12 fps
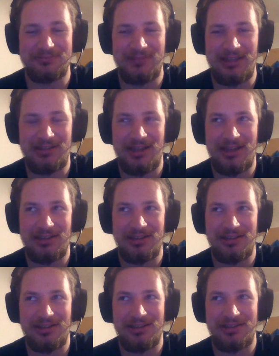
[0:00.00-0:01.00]
And then
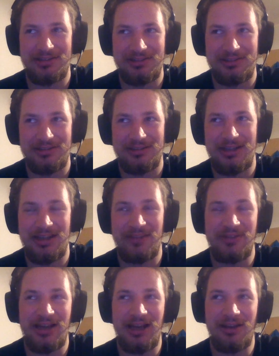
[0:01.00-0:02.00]
they
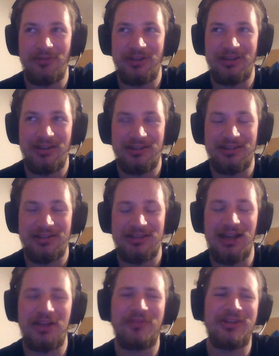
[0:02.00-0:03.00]
have Yalovina.
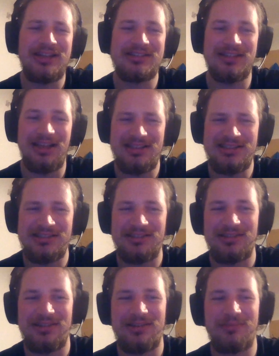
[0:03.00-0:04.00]
Yalovina is nice,
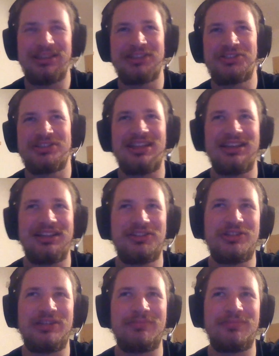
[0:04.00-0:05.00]
but it's just like a
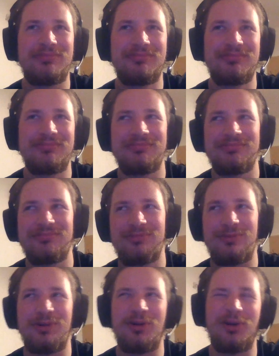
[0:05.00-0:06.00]
cheap
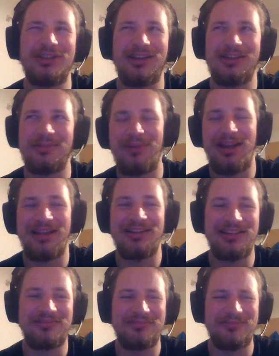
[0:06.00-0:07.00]
cognac
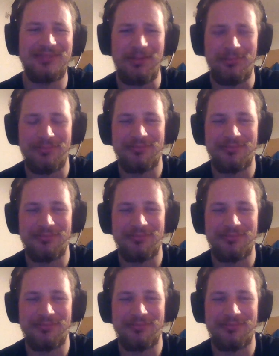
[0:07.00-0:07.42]
brandy type